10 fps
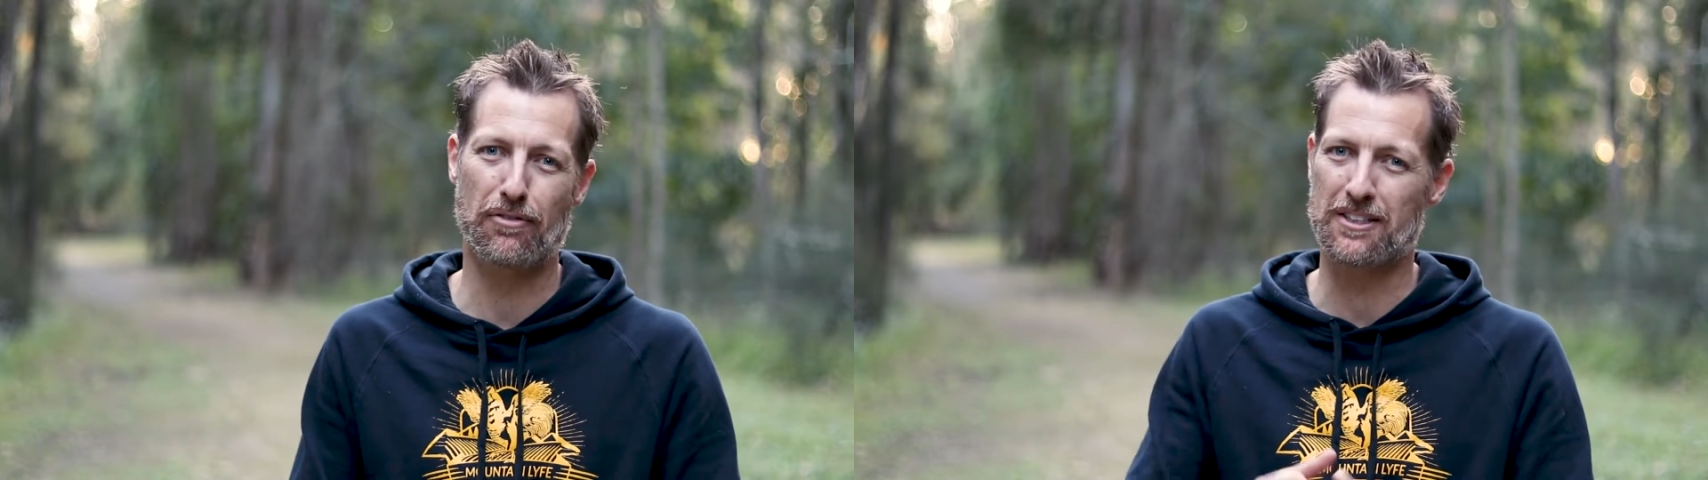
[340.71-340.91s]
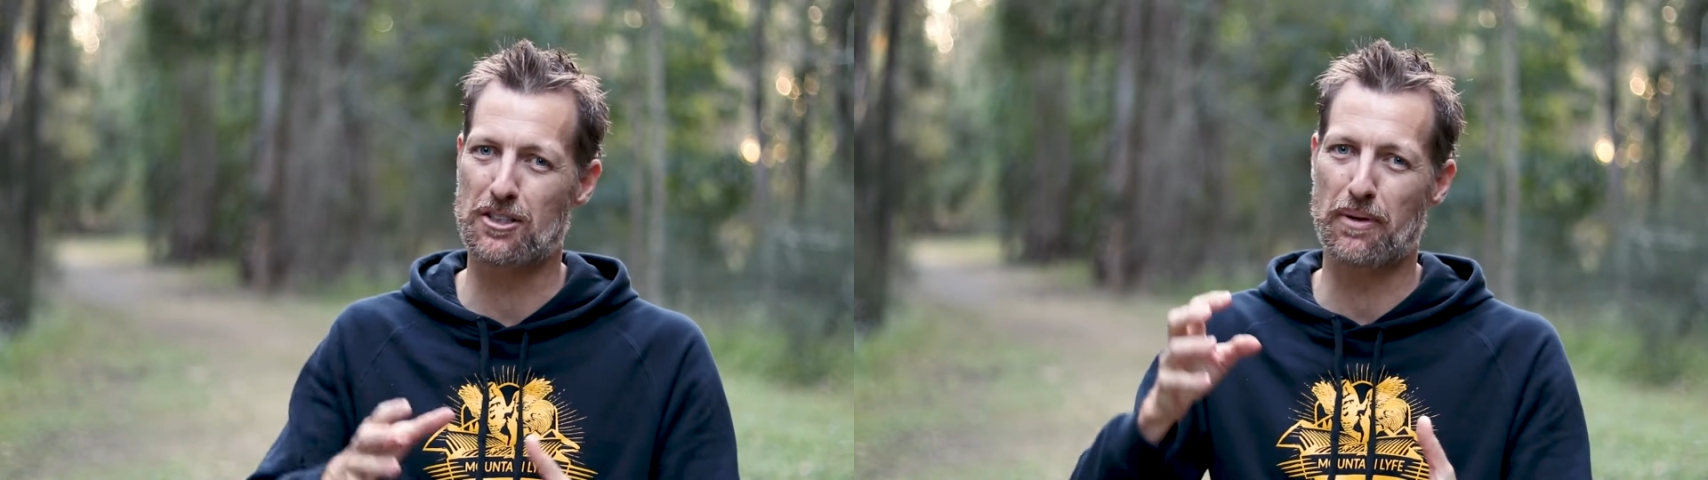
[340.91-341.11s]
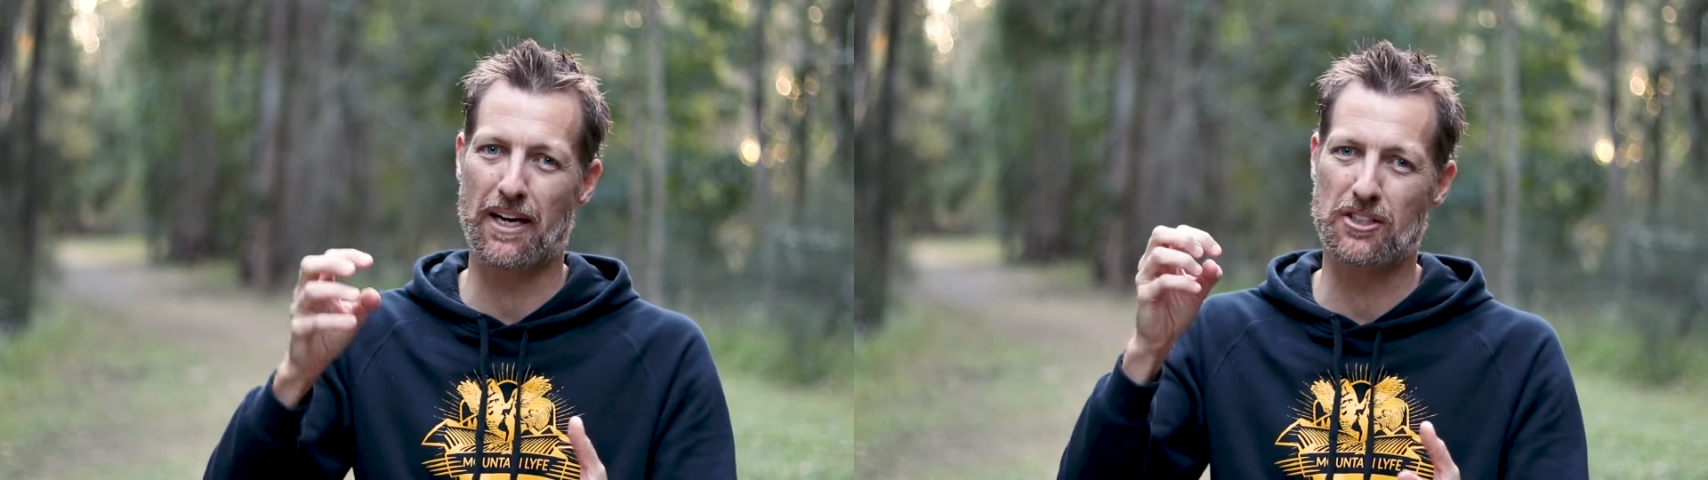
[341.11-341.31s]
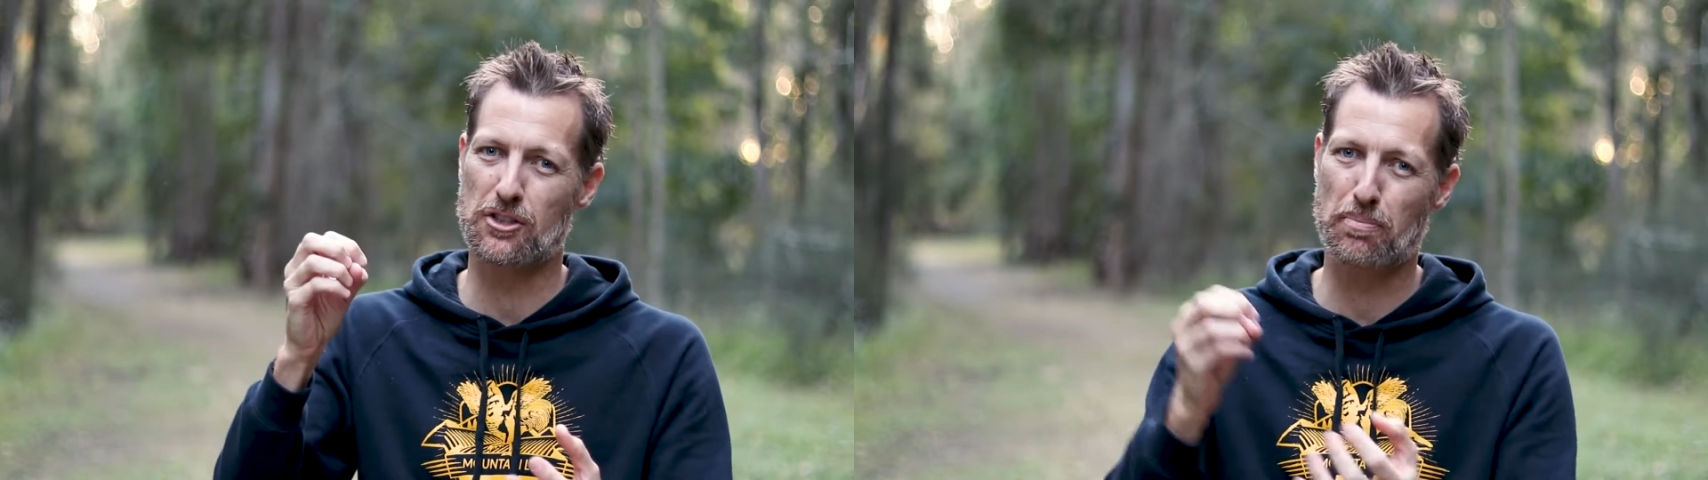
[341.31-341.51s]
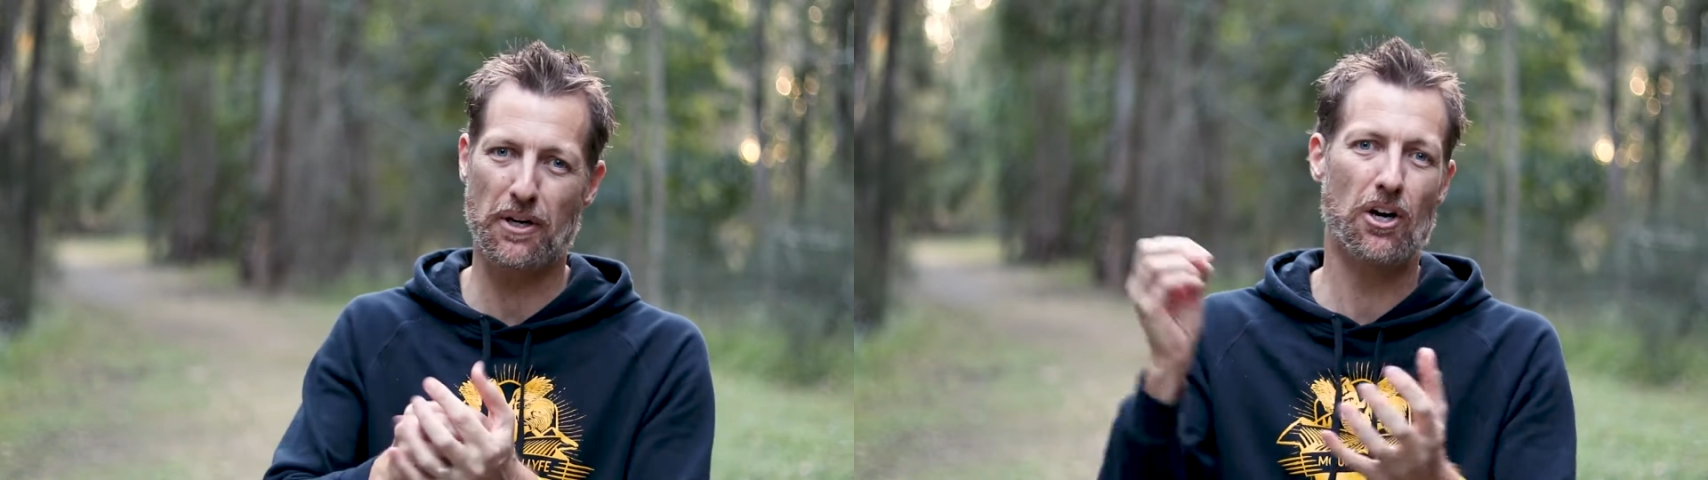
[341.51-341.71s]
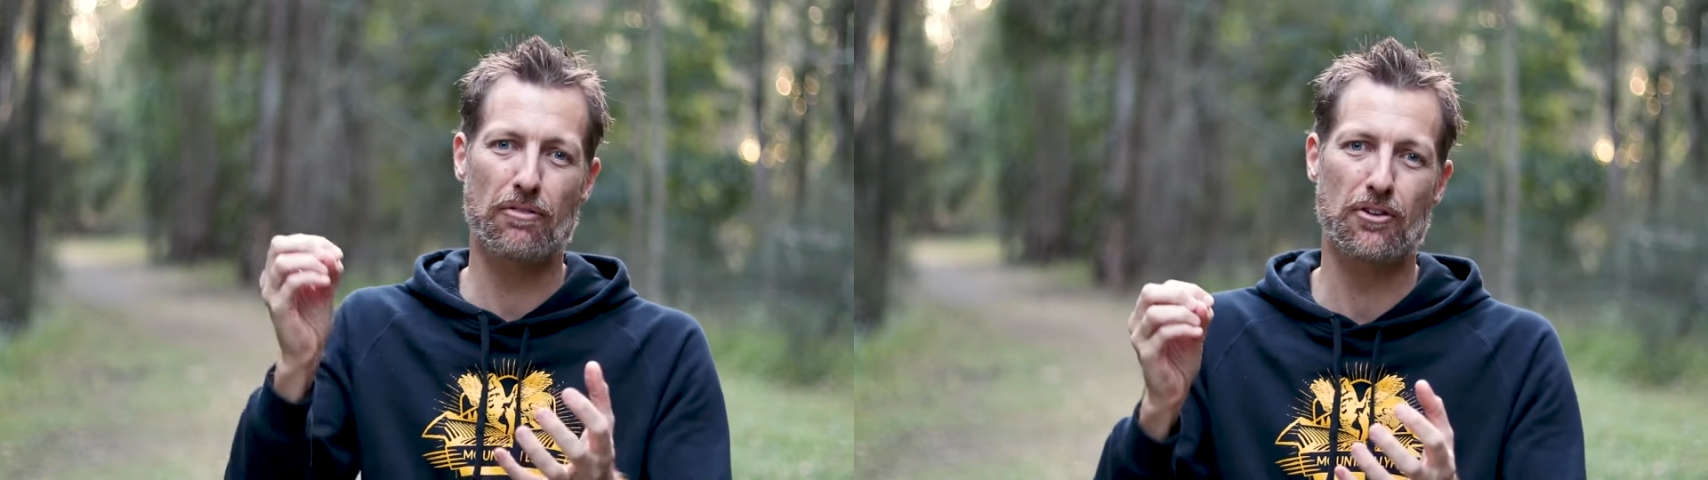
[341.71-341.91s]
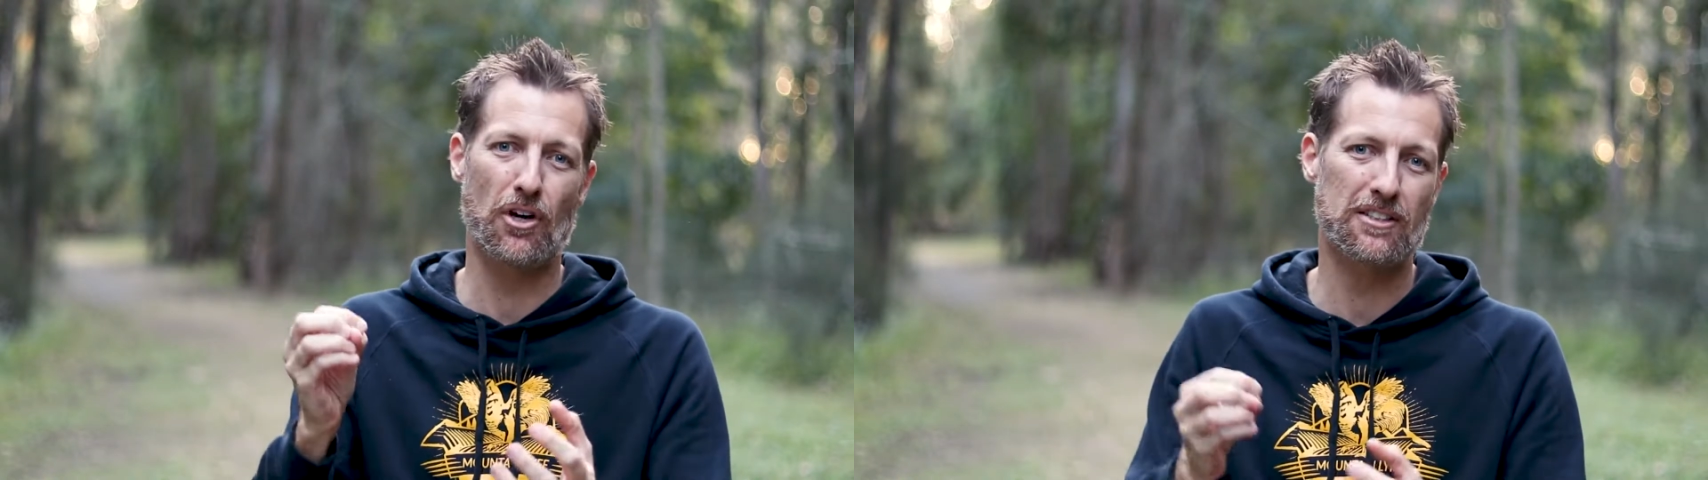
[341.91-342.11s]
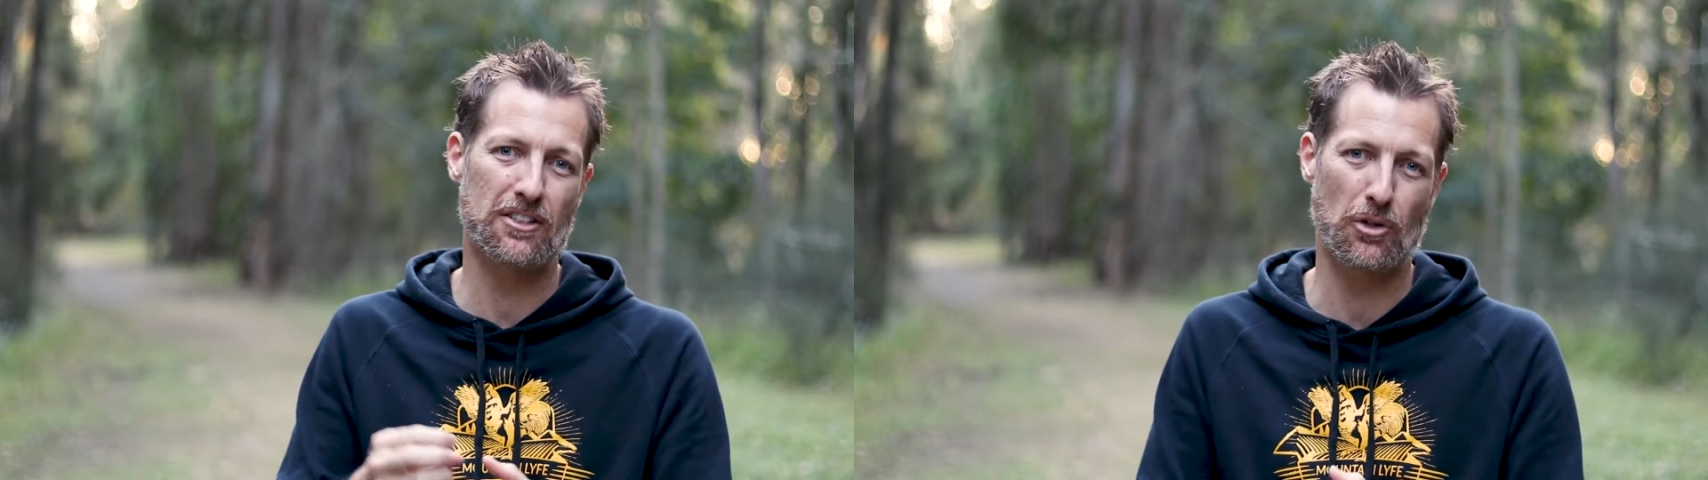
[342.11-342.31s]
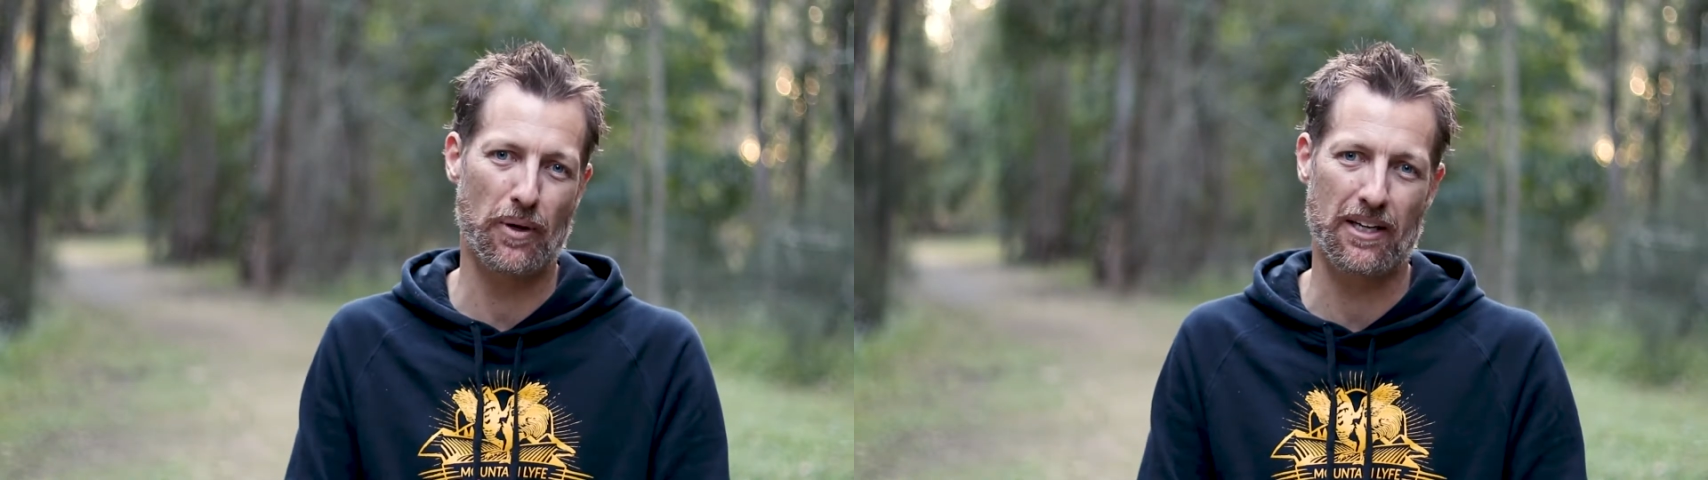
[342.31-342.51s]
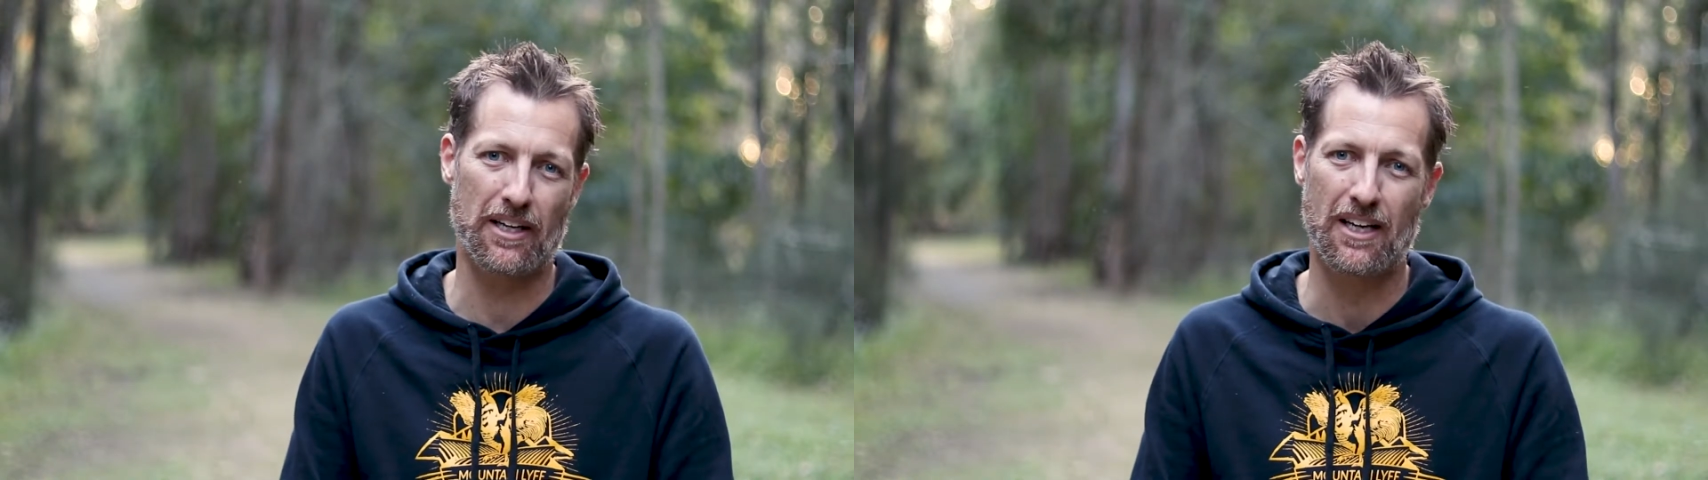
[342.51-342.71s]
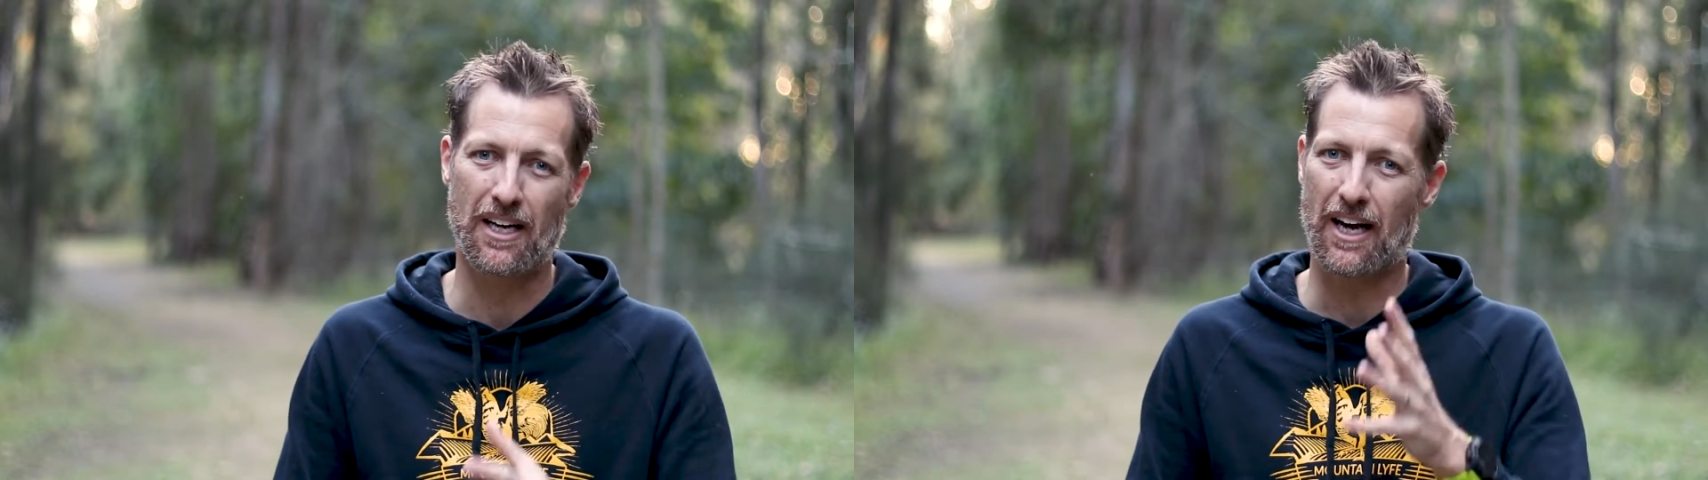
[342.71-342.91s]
for us to be able to spring off nice and quickly